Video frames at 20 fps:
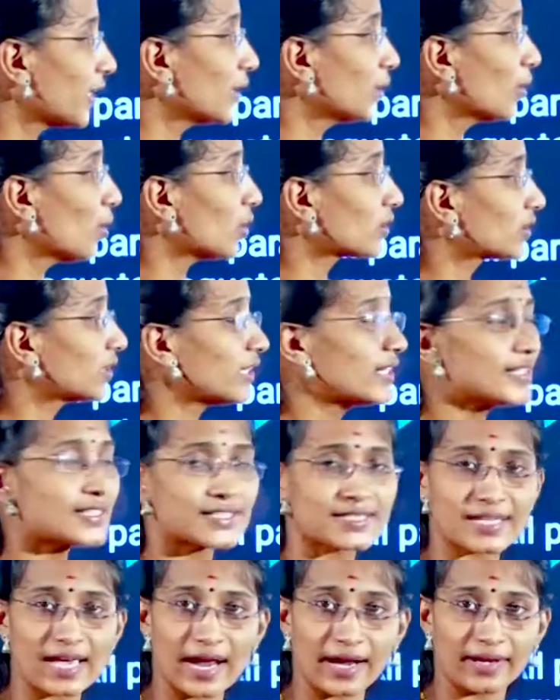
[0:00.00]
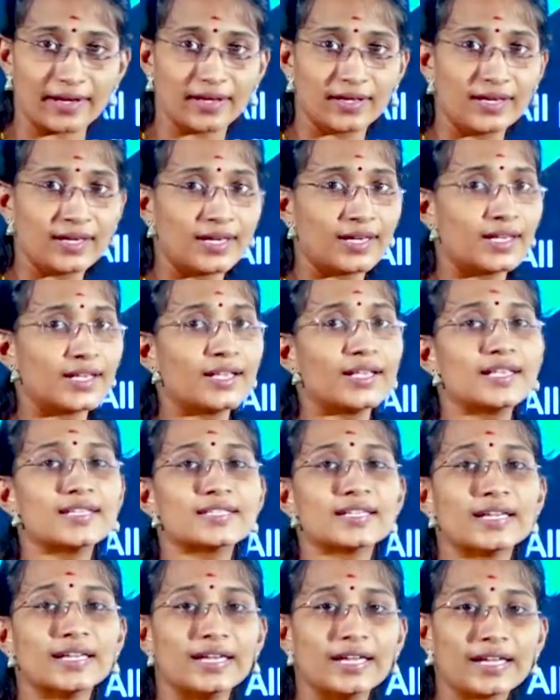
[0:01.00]
northern side is
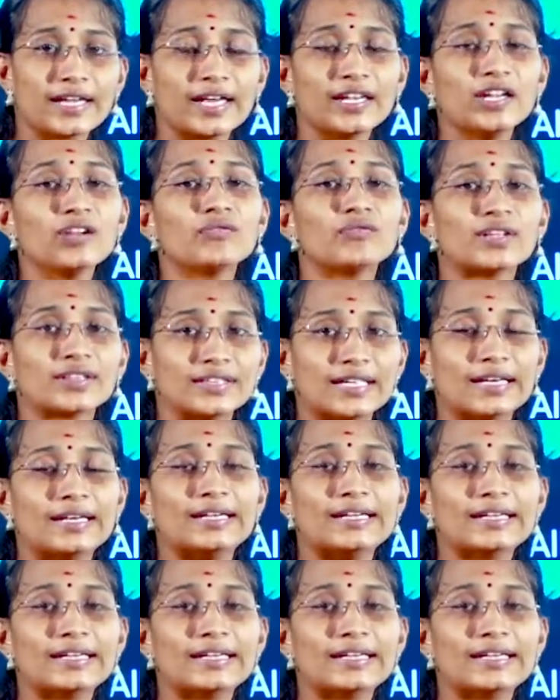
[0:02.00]
indicating with the